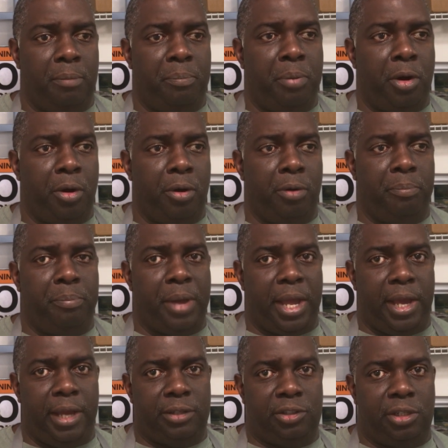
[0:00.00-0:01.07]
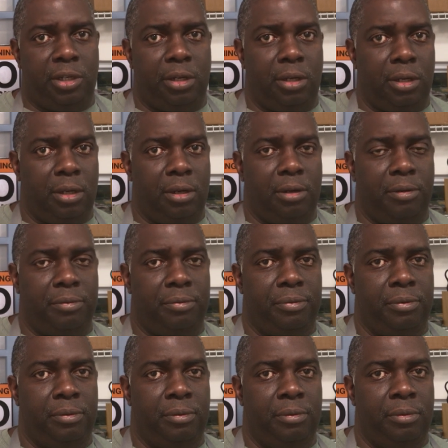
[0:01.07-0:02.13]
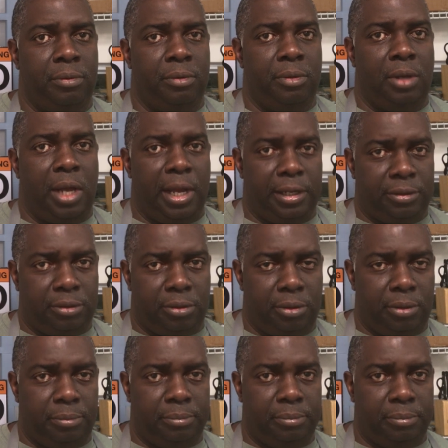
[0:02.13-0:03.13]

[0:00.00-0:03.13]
per batch of ice cream.